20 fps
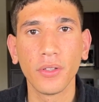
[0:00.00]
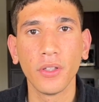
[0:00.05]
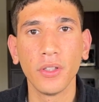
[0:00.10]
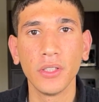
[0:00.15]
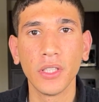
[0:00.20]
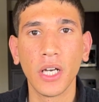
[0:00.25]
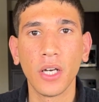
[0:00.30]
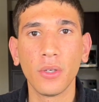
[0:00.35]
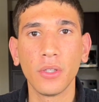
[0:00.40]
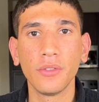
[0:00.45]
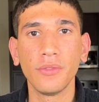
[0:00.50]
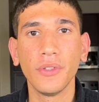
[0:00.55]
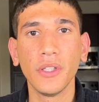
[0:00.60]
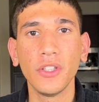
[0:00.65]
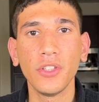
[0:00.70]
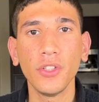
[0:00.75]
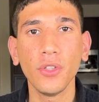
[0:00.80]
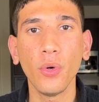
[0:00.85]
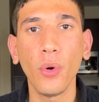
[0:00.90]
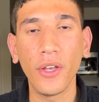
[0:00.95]
on our
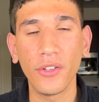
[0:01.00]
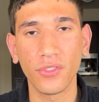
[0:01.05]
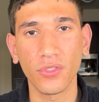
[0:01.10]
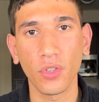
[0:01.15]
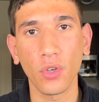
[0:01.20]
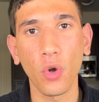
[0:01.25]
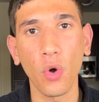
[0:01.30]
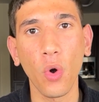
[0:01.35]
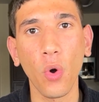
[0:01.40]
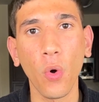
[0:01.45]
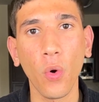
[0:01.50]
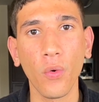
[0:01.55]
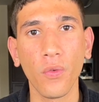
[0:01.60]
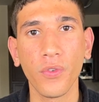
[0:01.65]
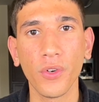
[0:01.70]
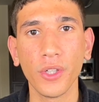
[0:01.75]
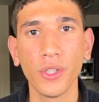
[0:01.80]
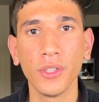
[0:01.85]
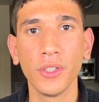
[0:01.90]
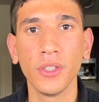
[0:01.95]
video is to go
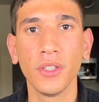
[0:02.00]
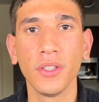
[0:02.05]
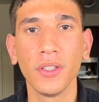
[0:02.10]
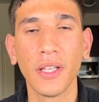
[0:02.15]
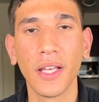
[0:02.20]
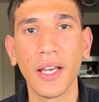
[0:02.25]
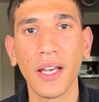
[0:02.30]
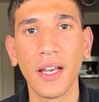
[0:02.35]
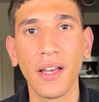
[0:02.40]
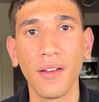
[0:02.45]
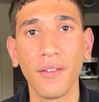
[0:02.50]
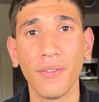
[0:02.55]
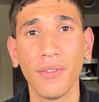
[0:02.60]
over the